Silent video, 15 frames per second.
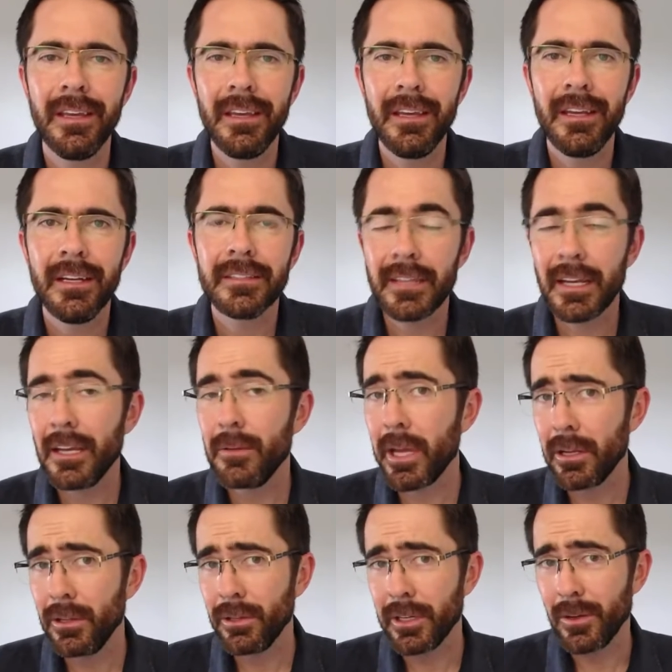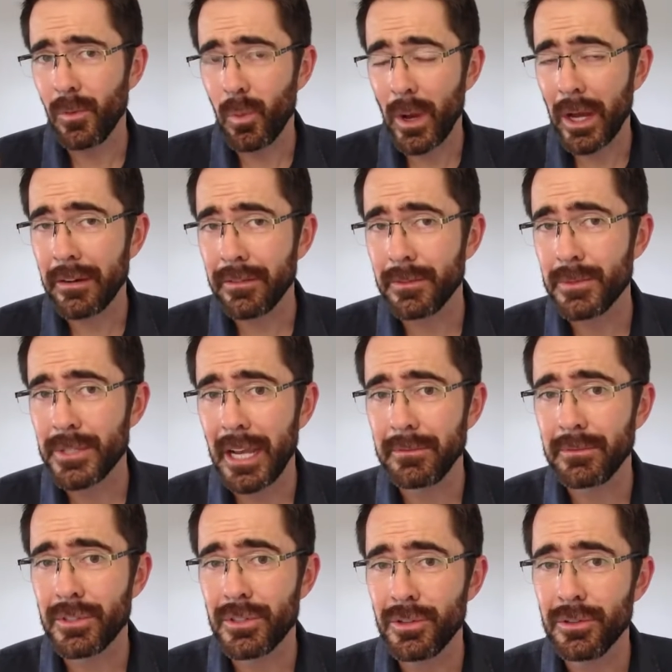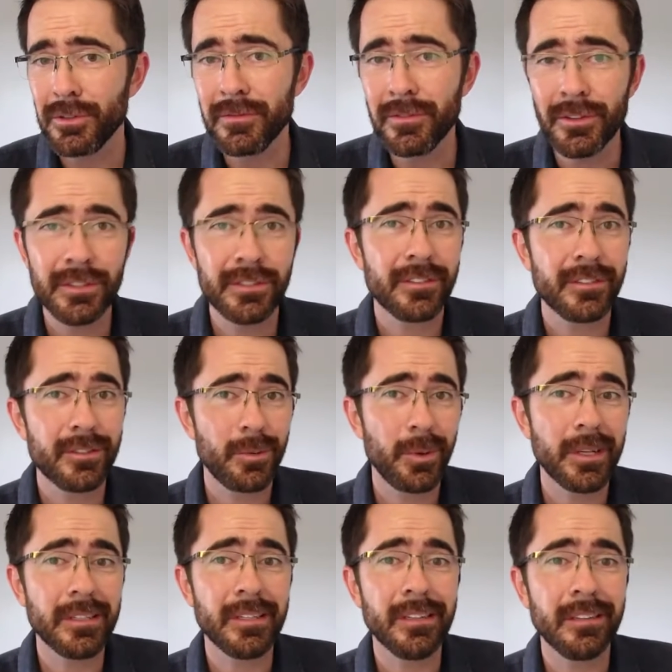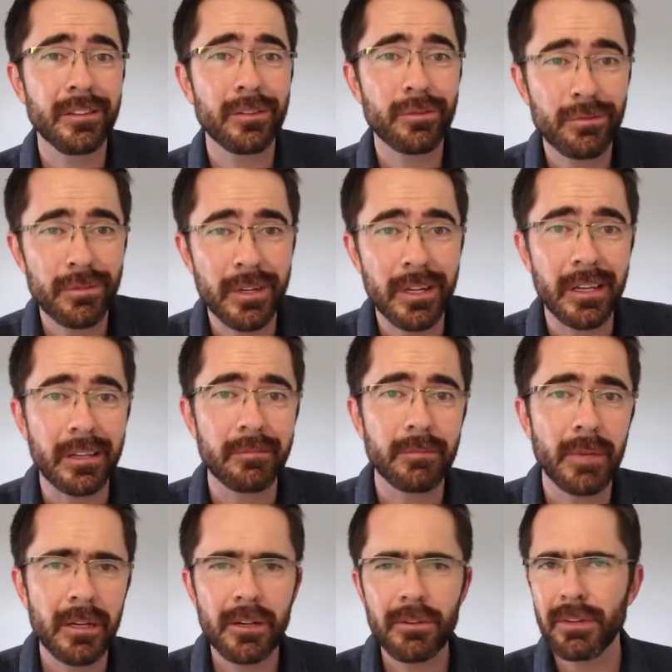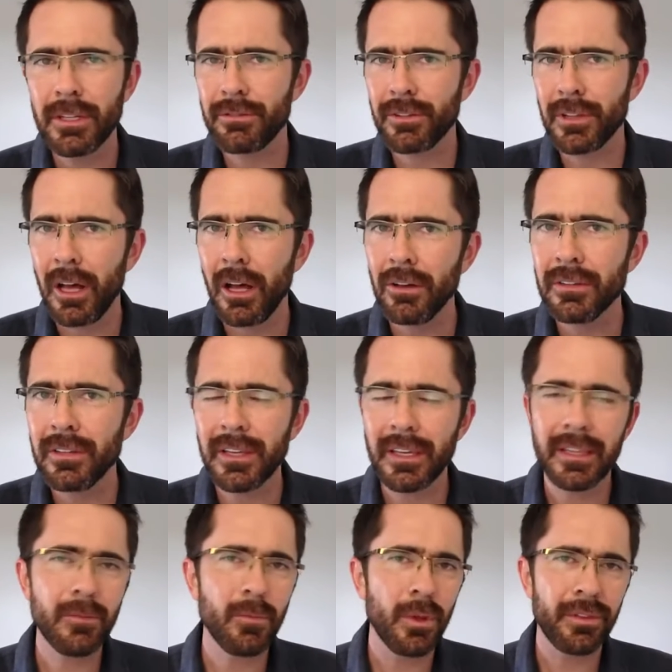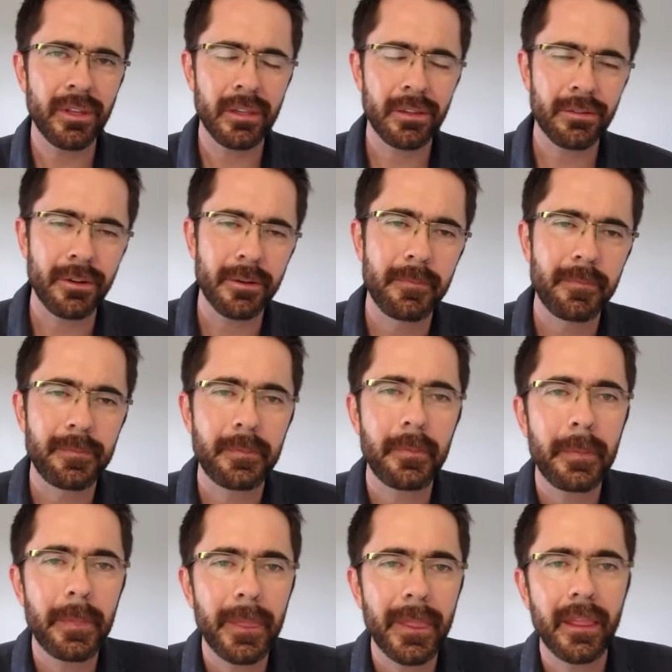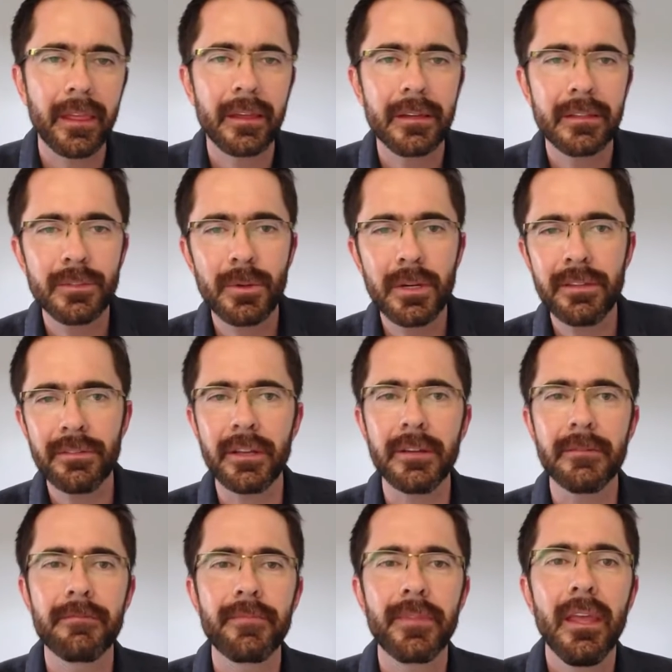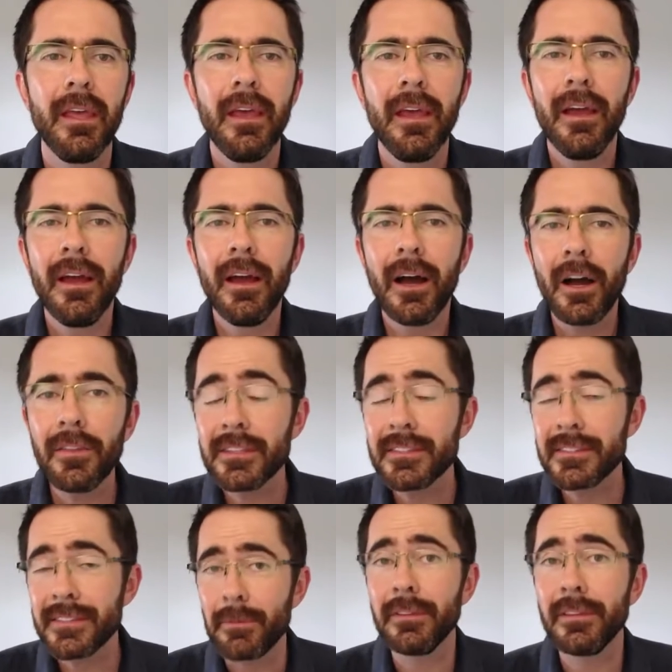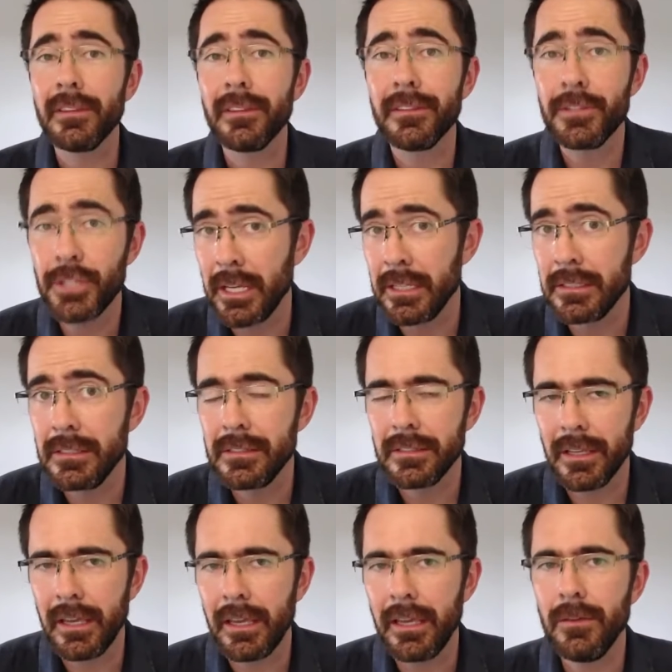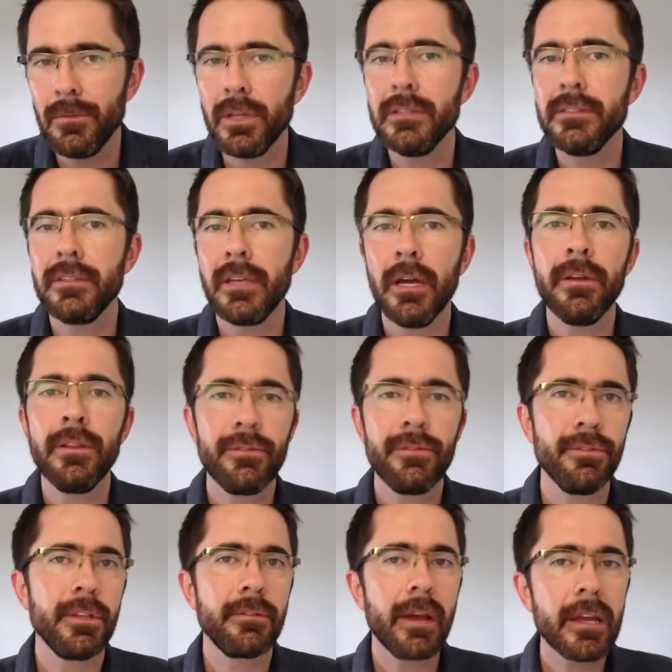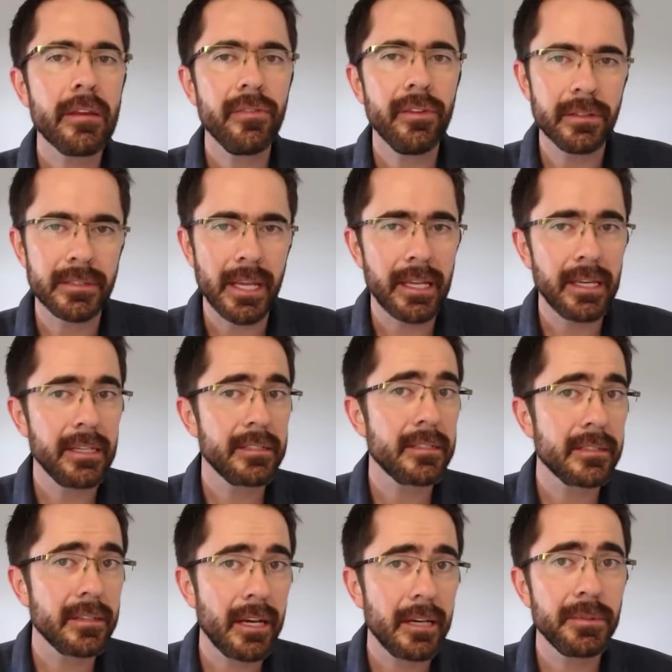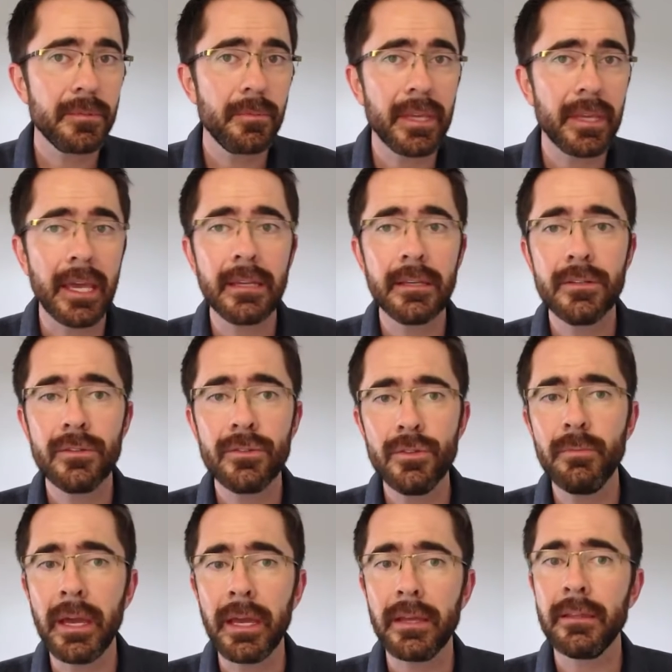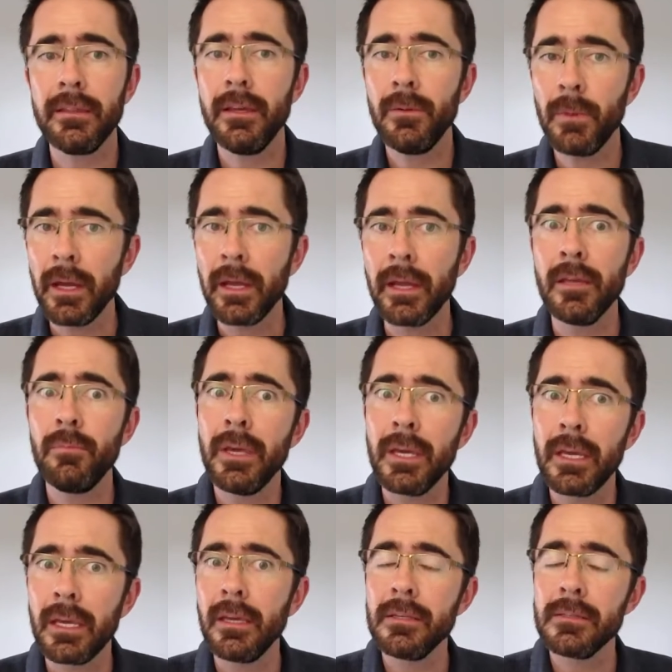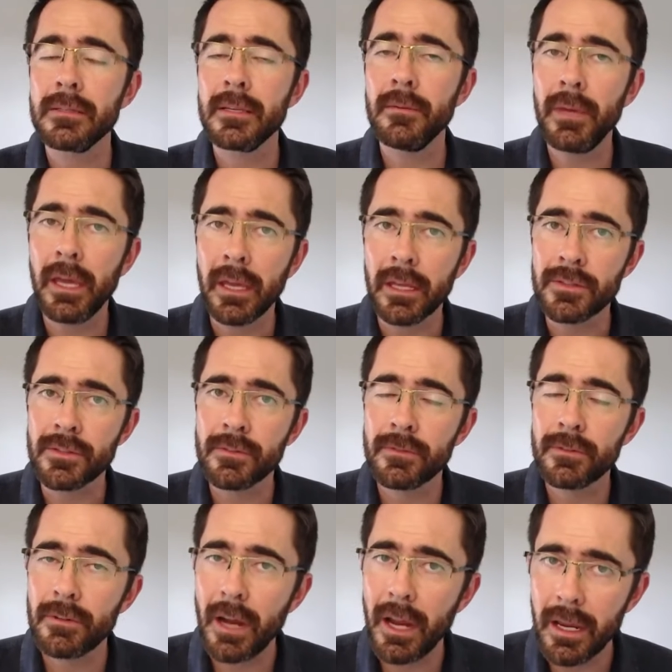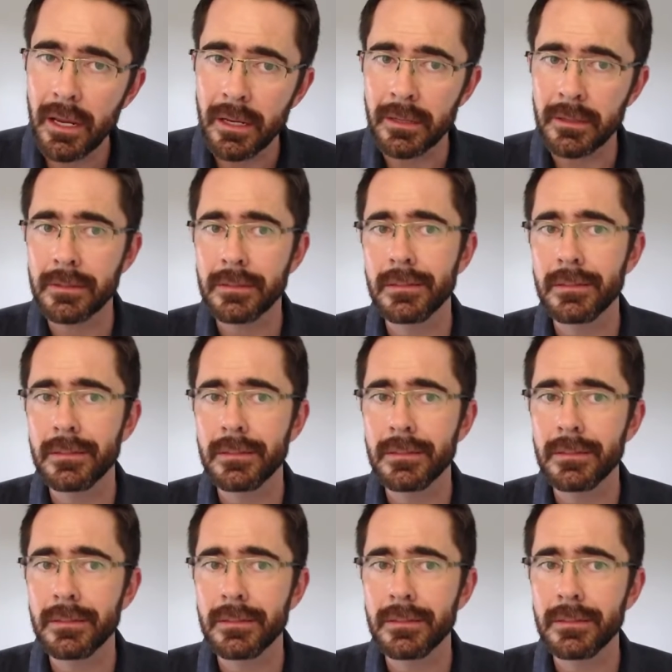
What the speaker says: Today we're going to look at one from chapter 2, verse 23. I'm going to read through the whole thing and then we'll think it through. 23. On the Sabbath, Jesus, he was going through the grain fields, and his disciples began to make their way, picking some heads of grain.